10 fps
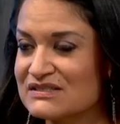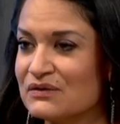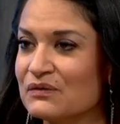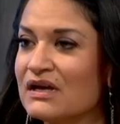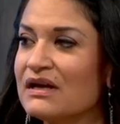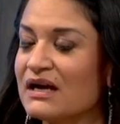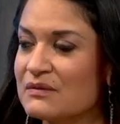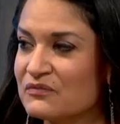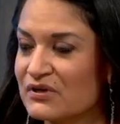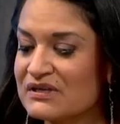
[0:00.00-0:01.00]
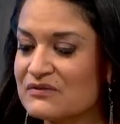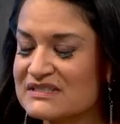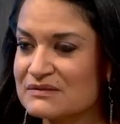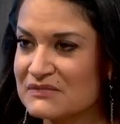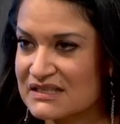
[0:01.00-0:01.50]
So I'm working
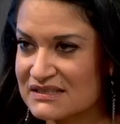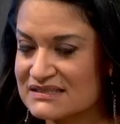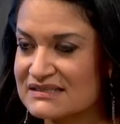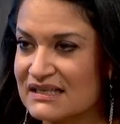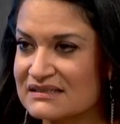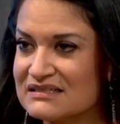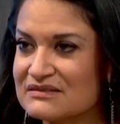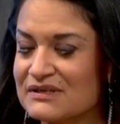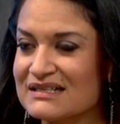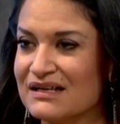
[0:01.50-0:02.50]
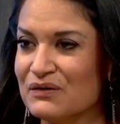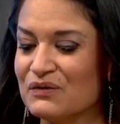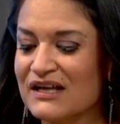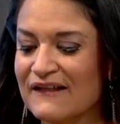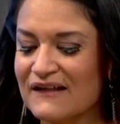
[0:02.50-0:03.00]
with some kids in Texas right now
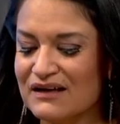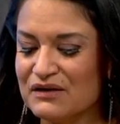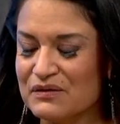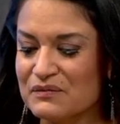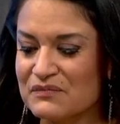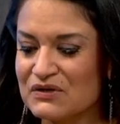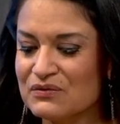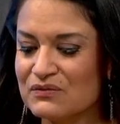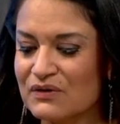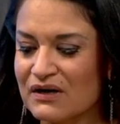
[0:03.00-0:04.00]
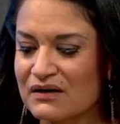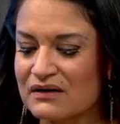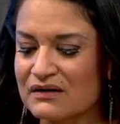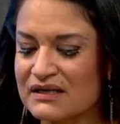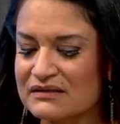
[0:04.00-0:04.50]
um, who
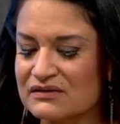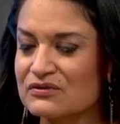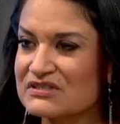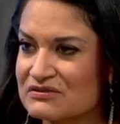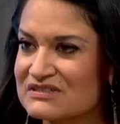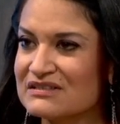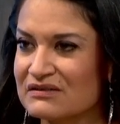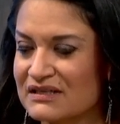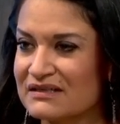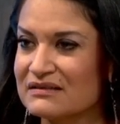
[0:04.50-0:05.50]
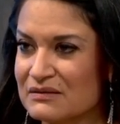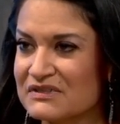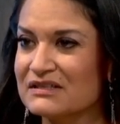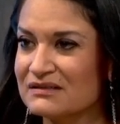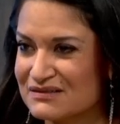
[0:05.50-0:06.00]
are in a lower
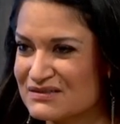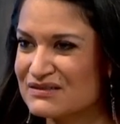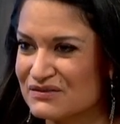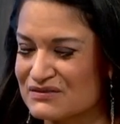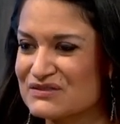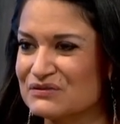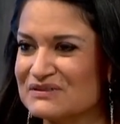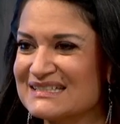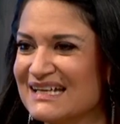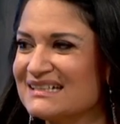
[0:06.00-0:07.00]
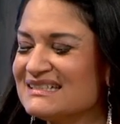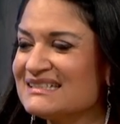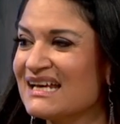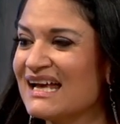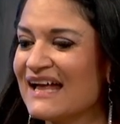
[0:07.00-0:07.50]
socioeconomic, you know, school status,
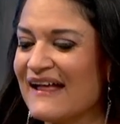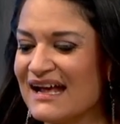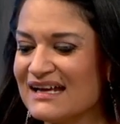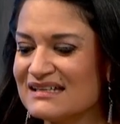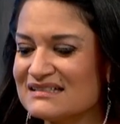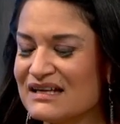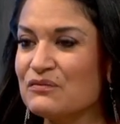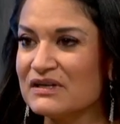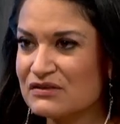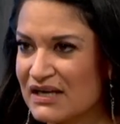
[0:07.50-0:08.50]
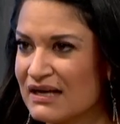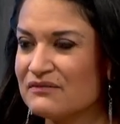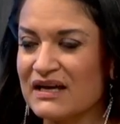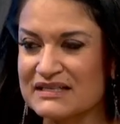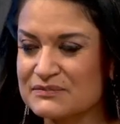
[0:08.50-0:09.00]
mm -hmm. and they wanted to
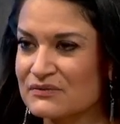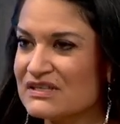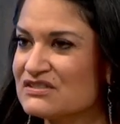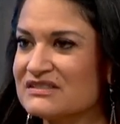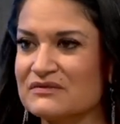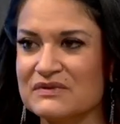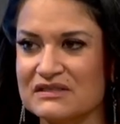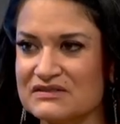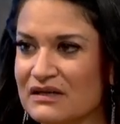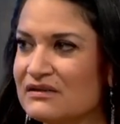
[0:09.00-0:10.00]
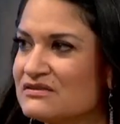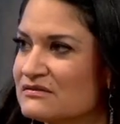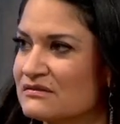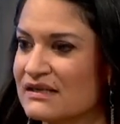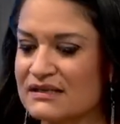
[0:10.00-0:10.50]
have aspirations of being a
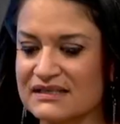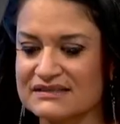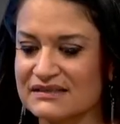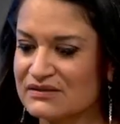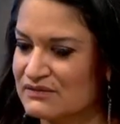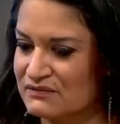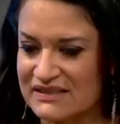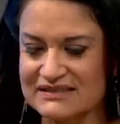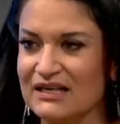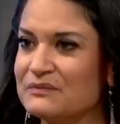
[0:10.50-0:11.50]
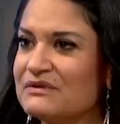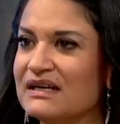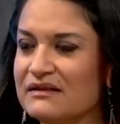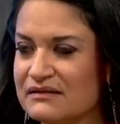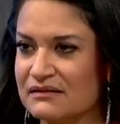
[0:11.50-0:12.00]
doctor. And I said, let's help you
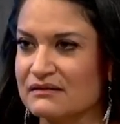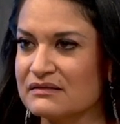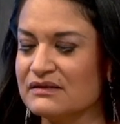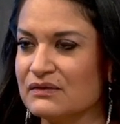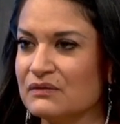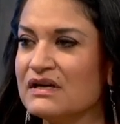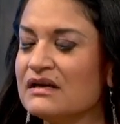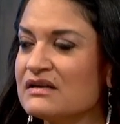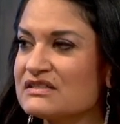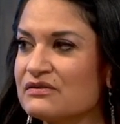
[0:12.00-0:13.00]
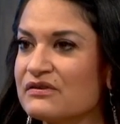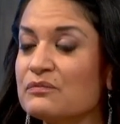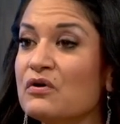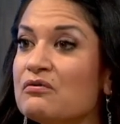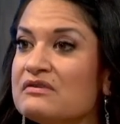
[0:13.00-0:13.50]
get there, you know. Mm -hmm. So they're
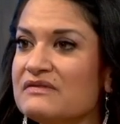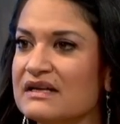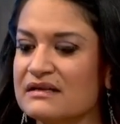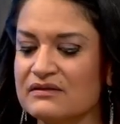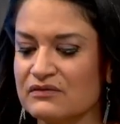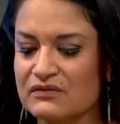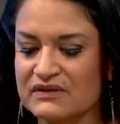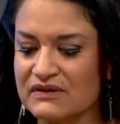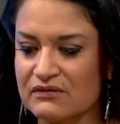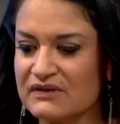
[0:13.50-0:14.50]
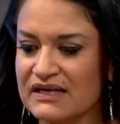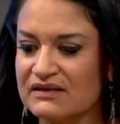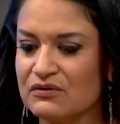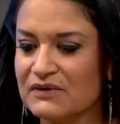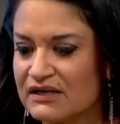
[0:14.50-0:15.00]
motivated. They're they're like,
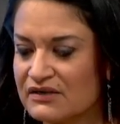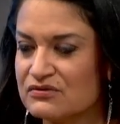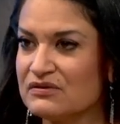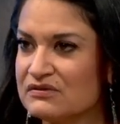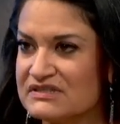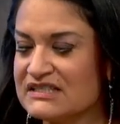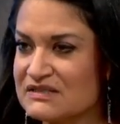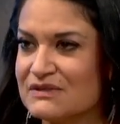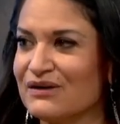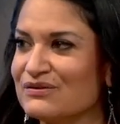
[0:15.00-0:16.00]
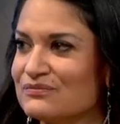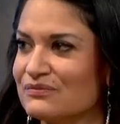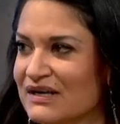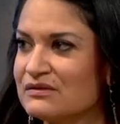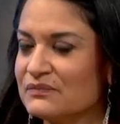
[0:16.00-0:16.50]
oh my God, you're going to teach me how to
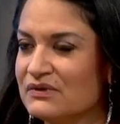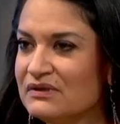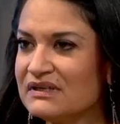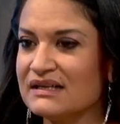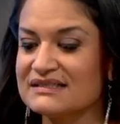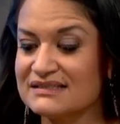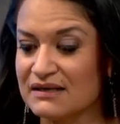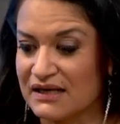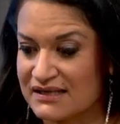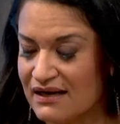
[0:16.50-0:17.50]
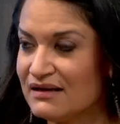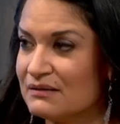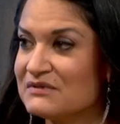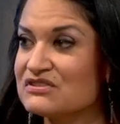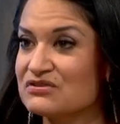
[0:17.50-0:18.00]
write a book? I said, yeah, I'm
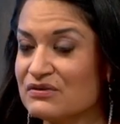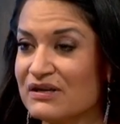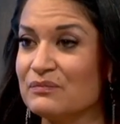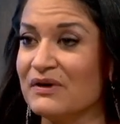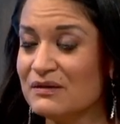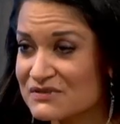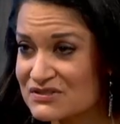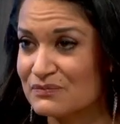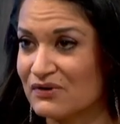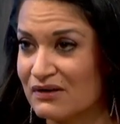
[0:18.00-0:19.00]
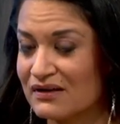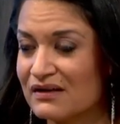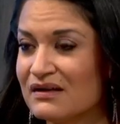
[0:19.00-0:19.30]
going to show you how to publish a book.